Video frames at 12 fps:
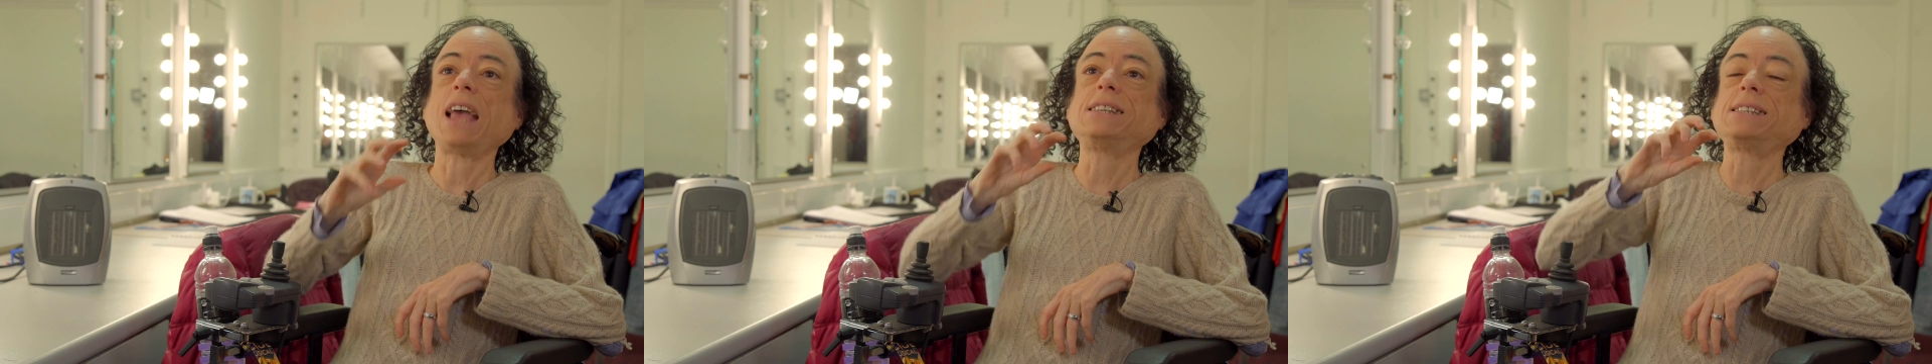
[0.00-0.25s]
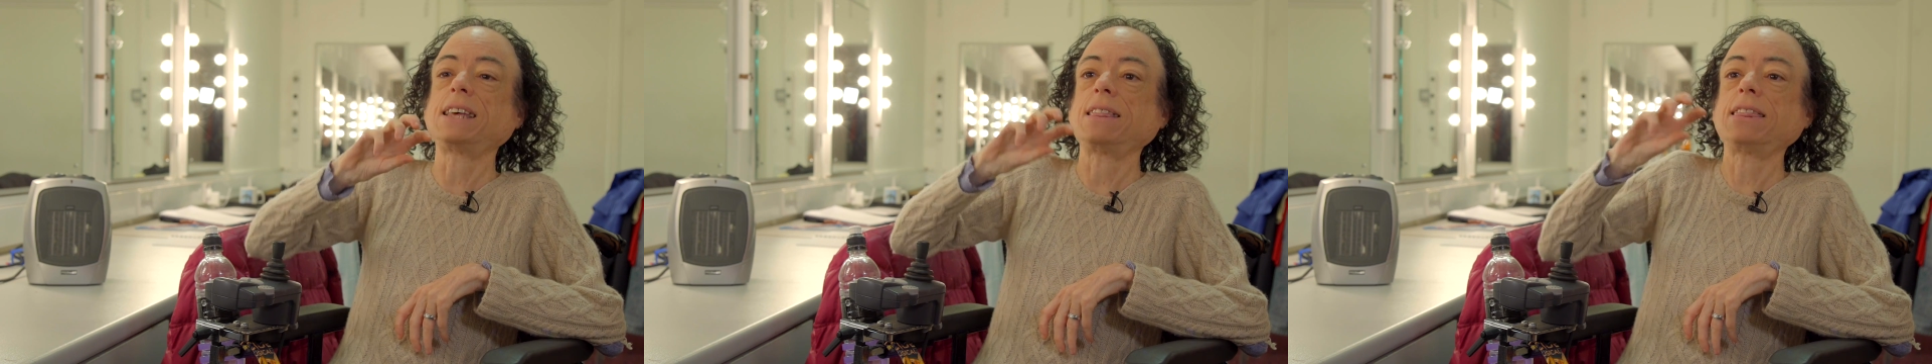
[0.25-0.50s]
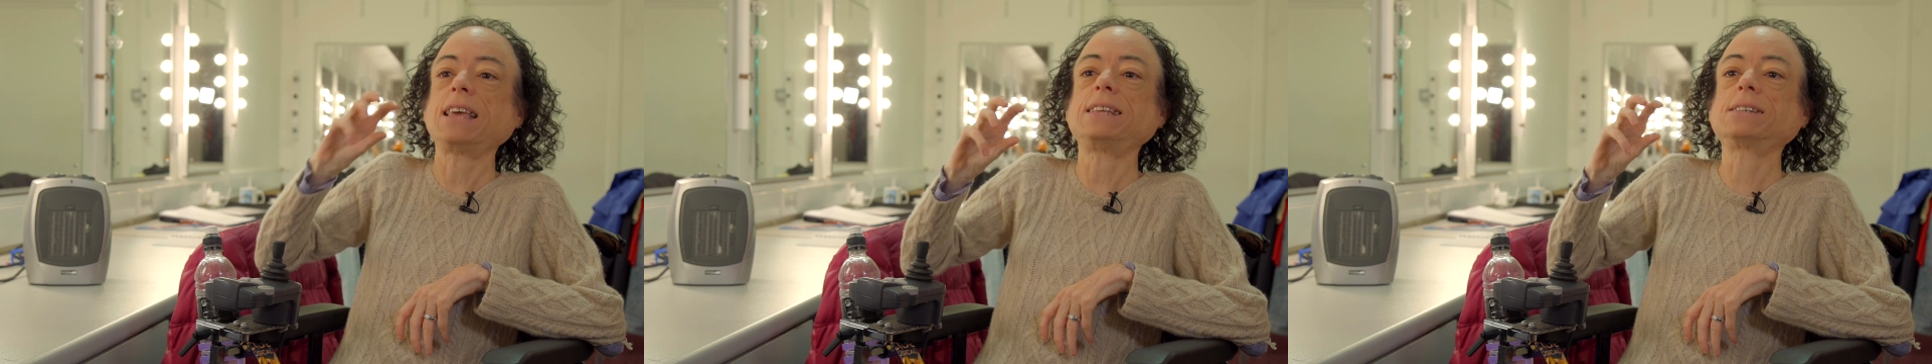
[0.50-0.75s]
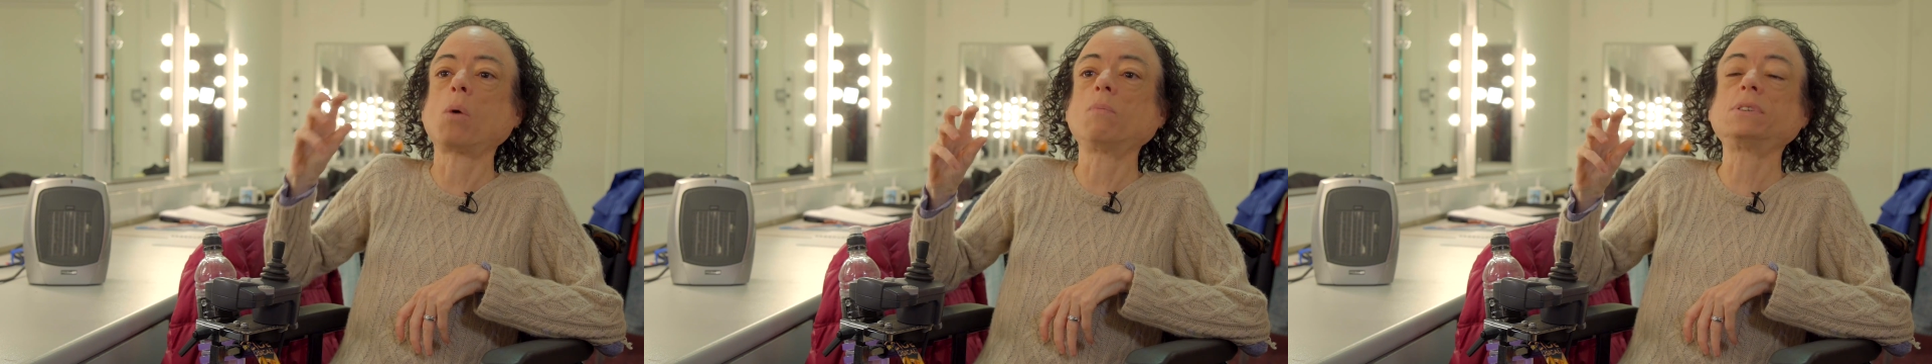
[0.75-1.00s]
it's that
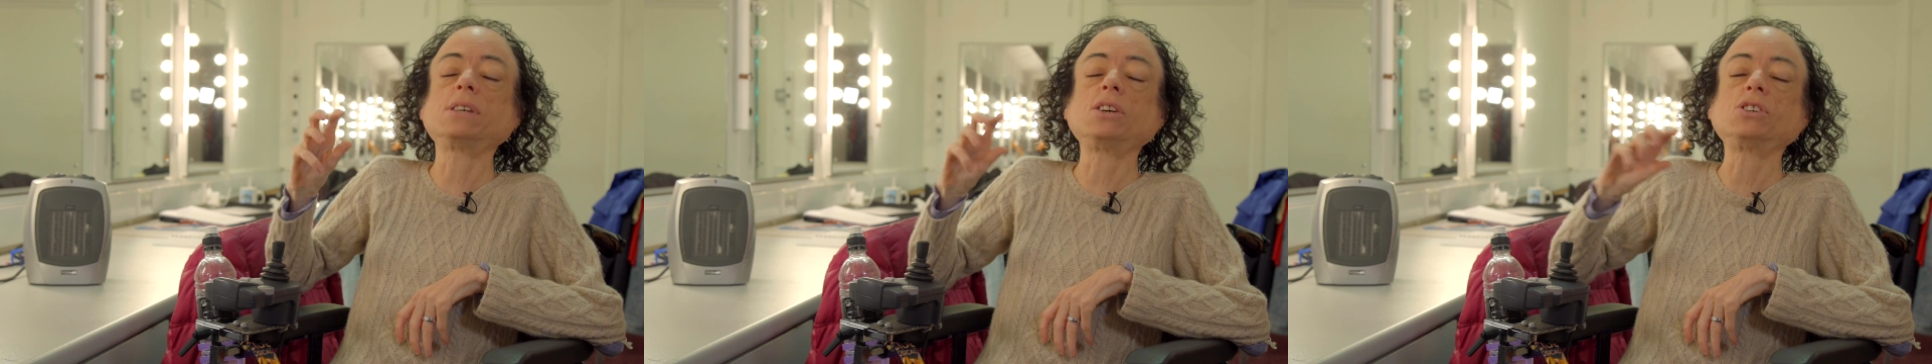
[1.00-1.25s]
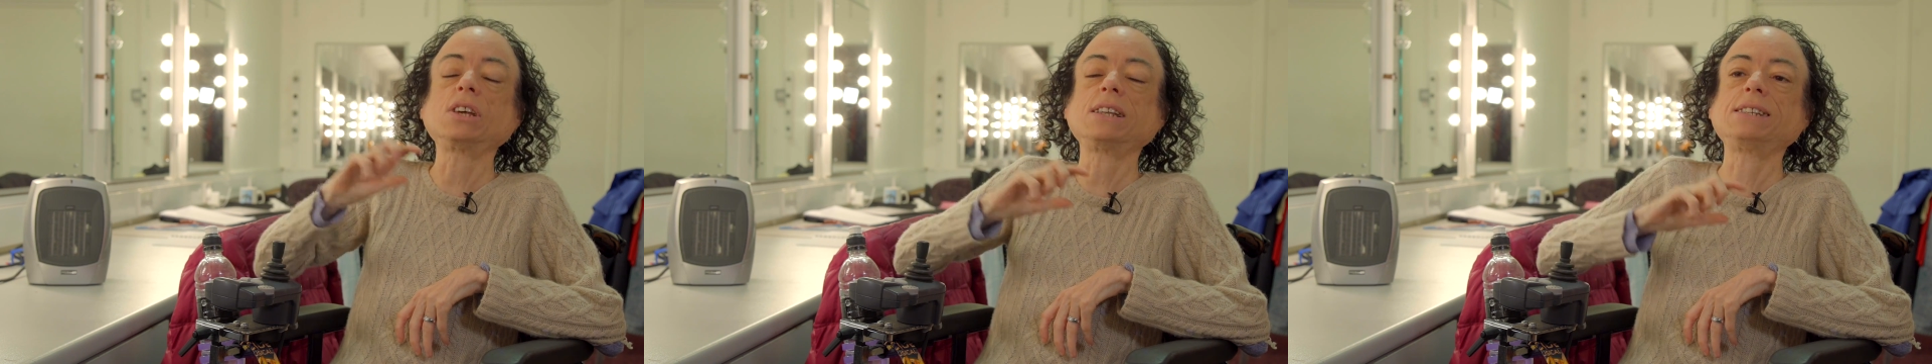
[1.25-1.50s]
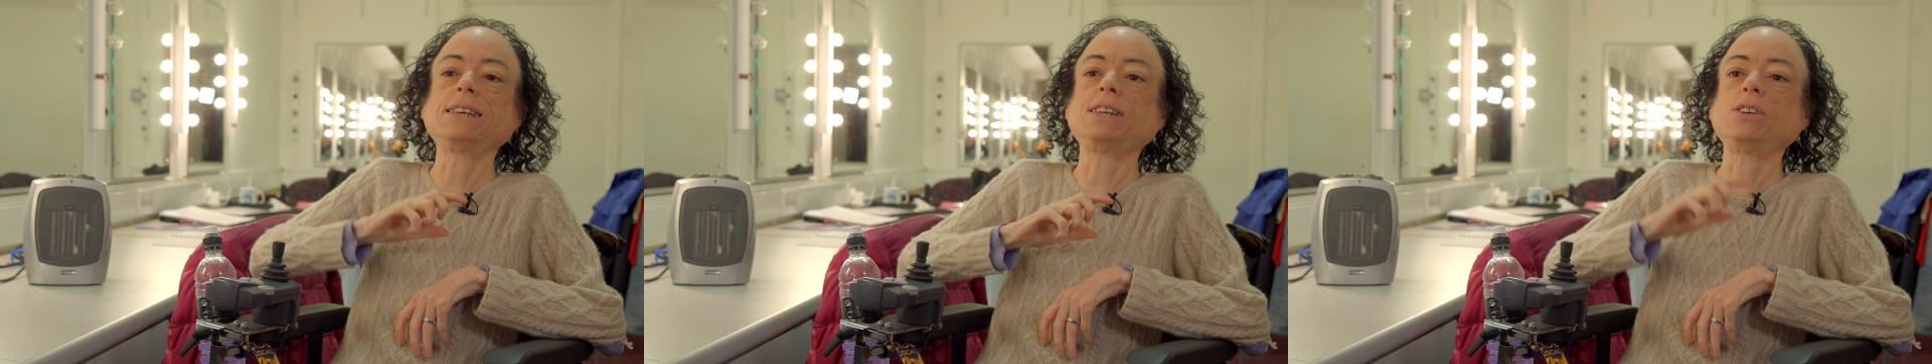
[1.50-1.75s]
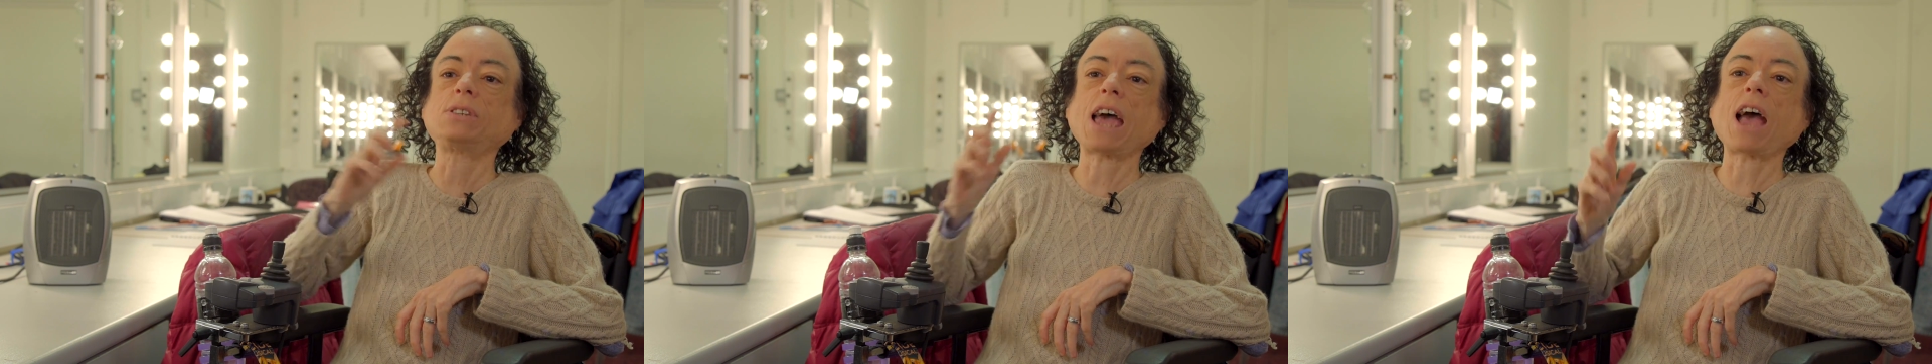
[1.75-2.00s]
this conversation
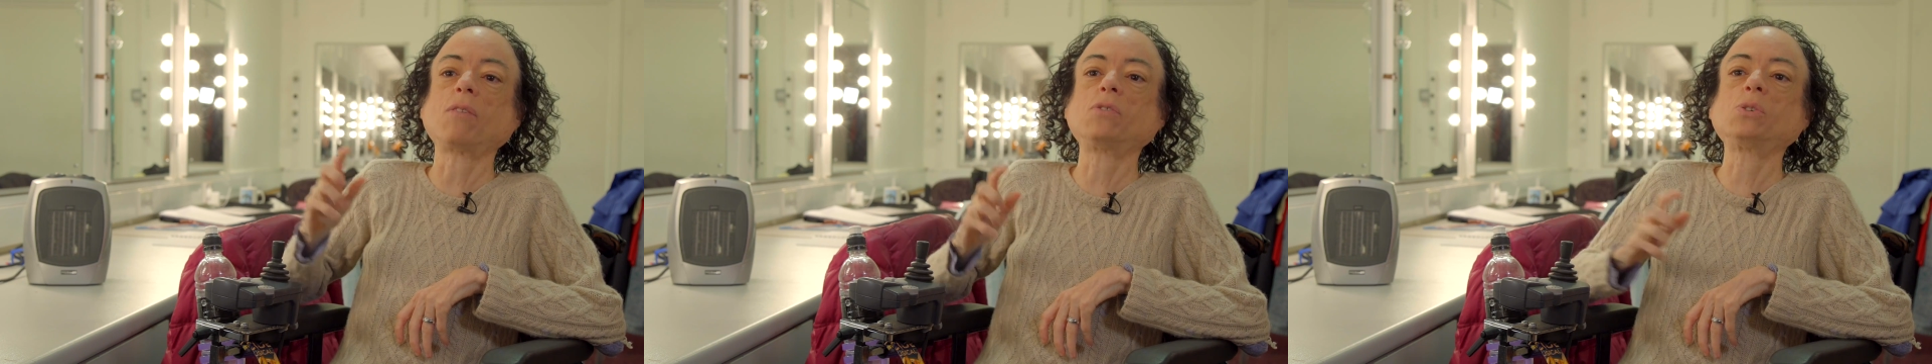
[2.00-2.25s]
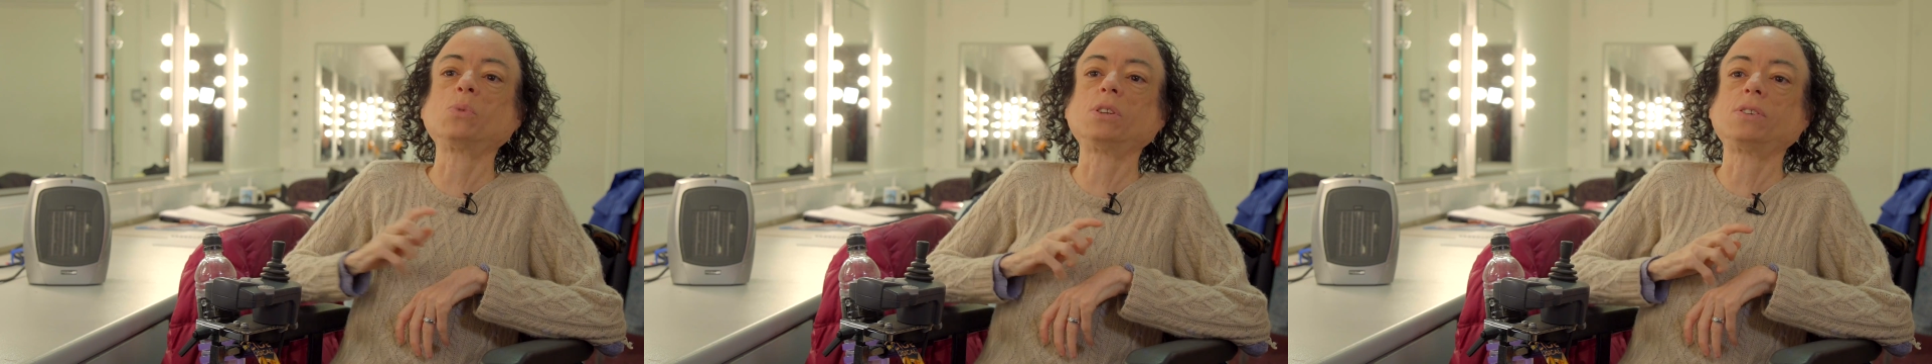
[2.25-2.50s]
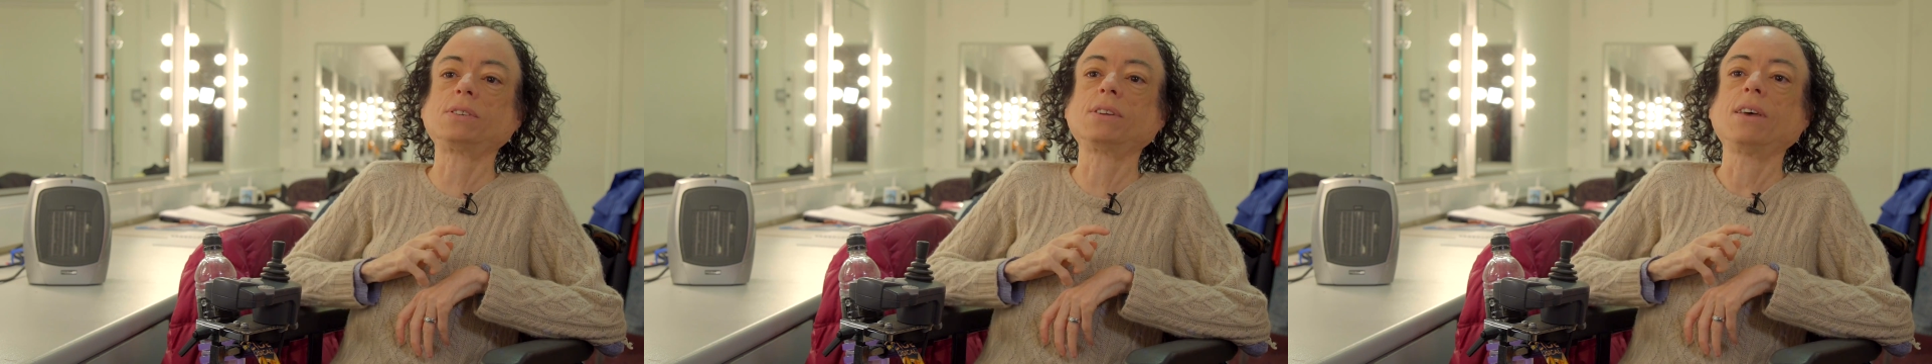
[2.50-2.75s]
continues afterwards.